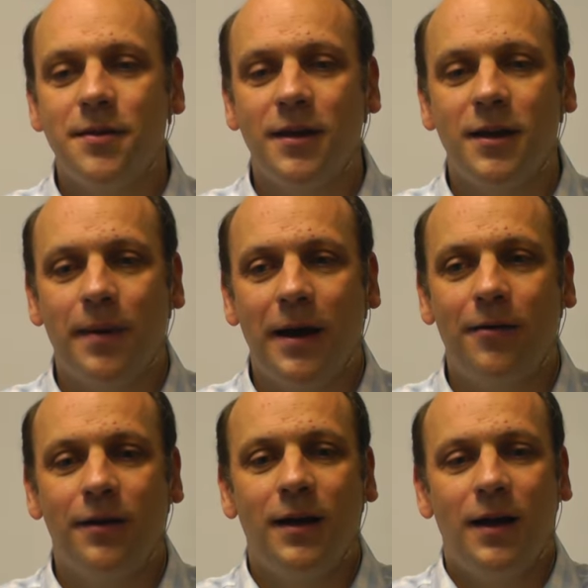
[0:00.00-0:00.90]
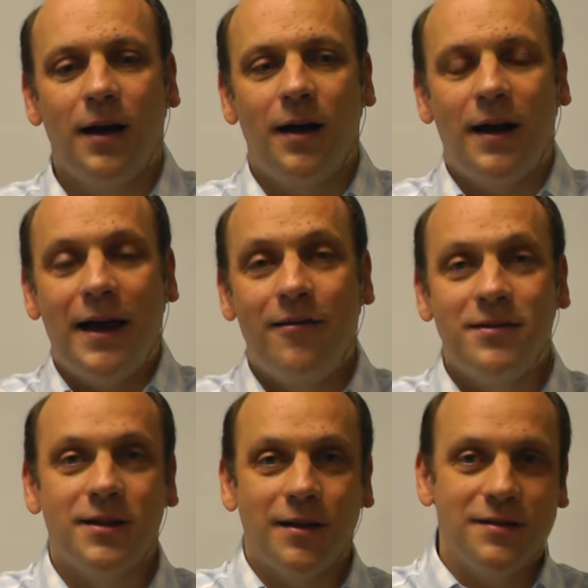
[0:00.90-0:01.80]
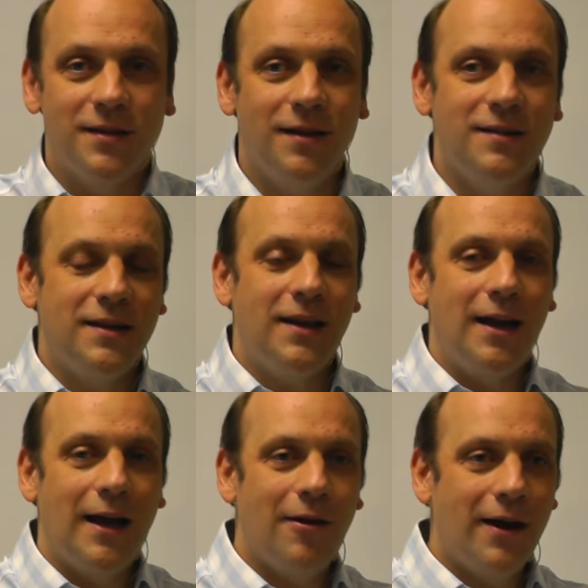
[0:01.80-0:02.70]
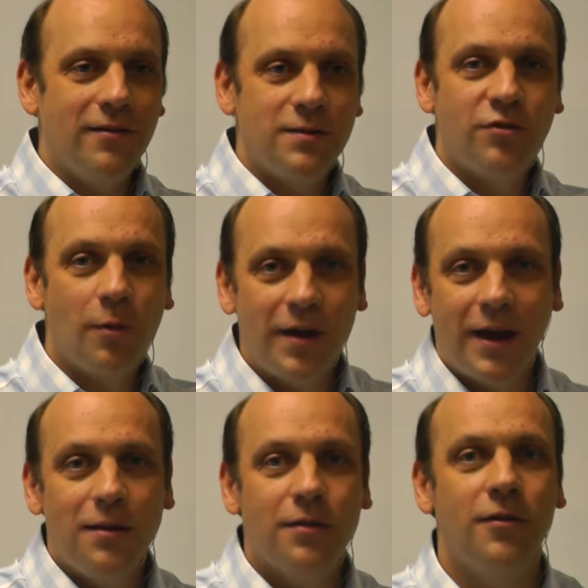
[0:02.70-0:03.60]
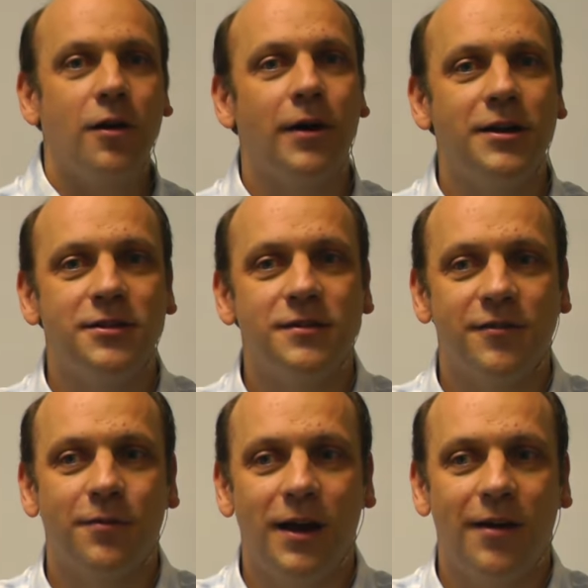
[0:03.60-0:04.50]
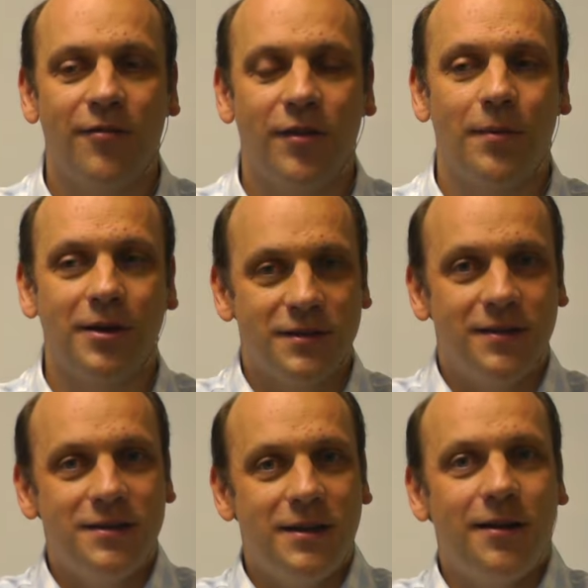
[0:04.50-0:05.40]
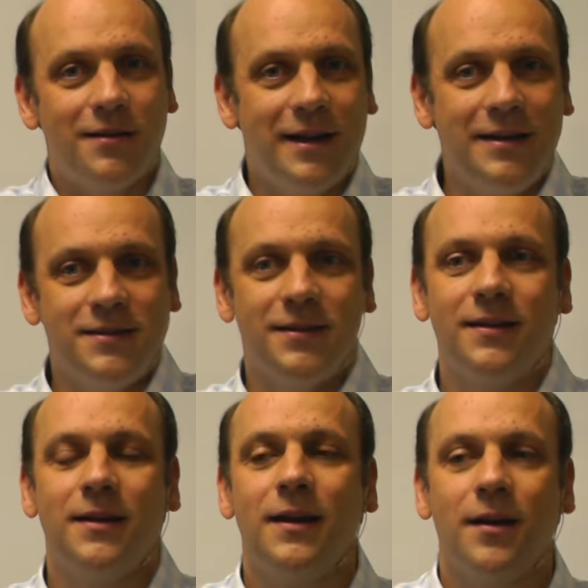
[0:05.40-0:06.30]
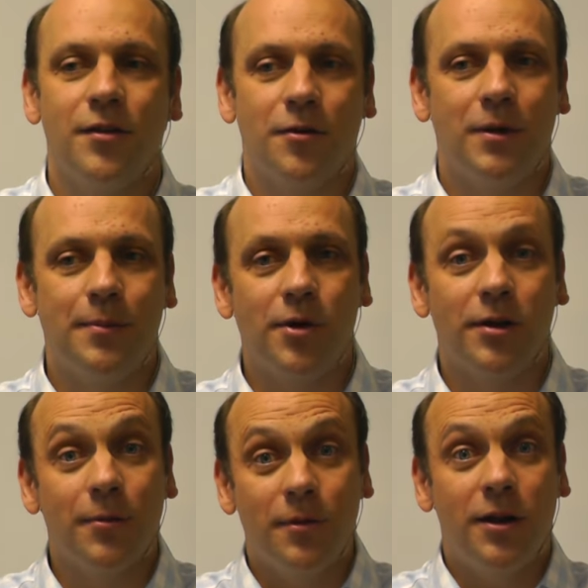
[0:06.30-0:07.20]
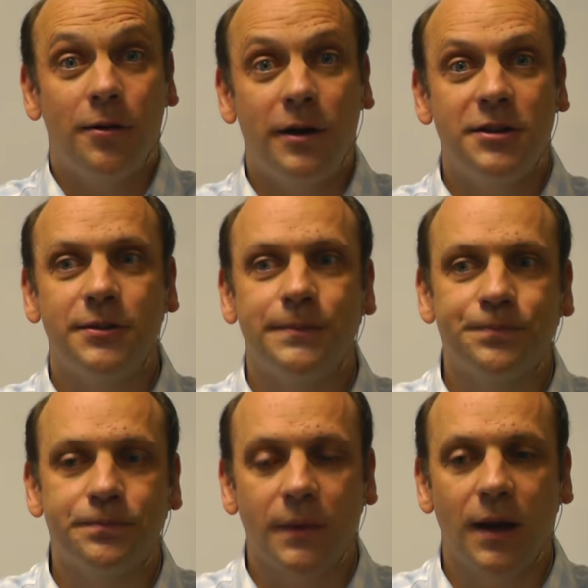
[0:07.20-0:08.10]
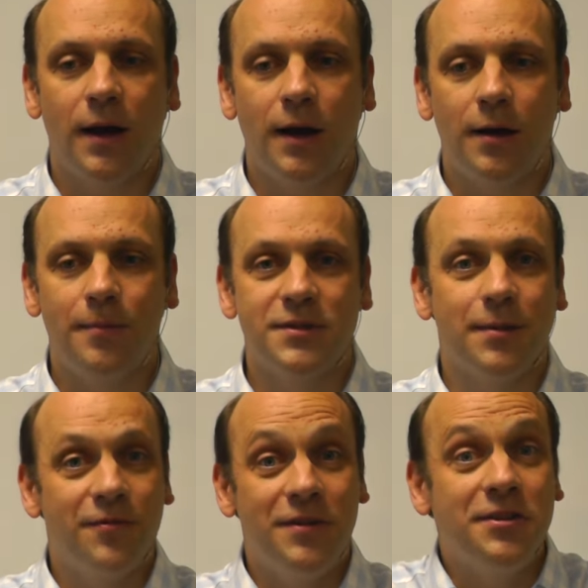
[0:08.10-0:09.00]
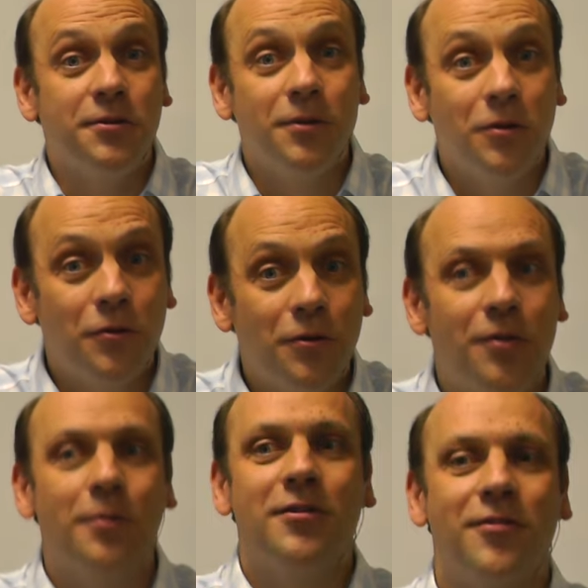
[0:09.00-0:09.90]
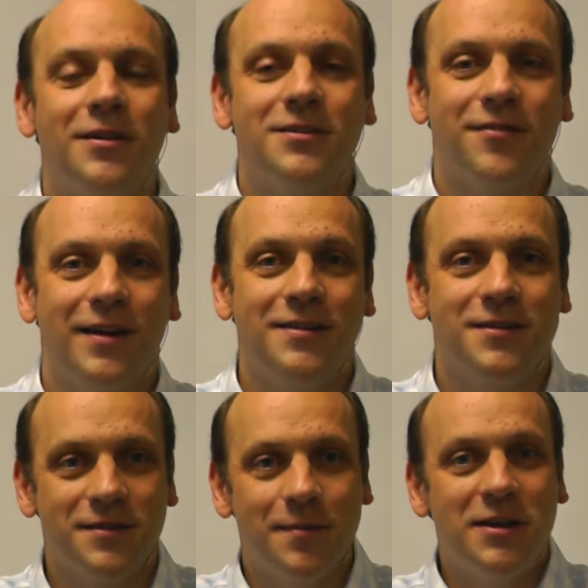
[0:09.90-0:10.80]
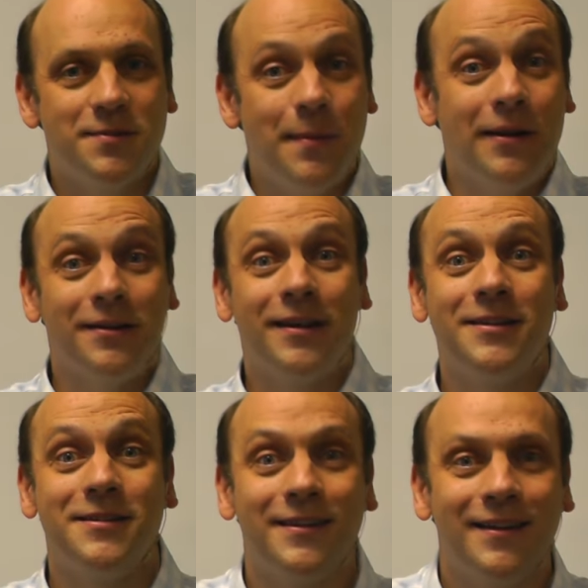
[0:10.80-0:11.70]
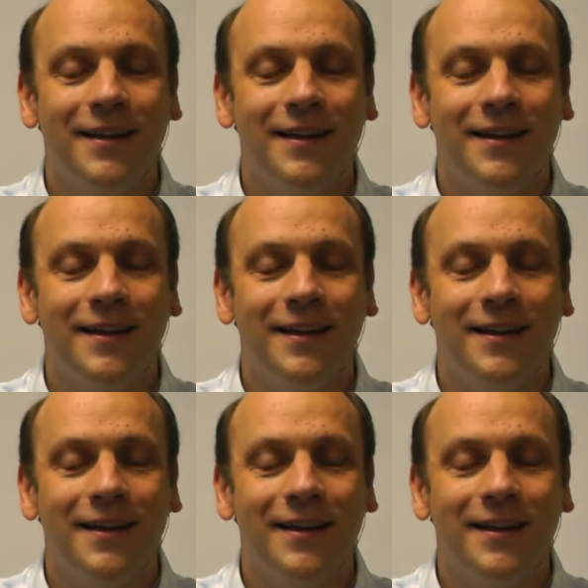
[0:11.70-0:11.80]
to think about errors and uncertainty and how errors propagate through equations if we have some uncertainty in our data that we're modelling with an equation, some physical law that we're trying to fit to some experimental data.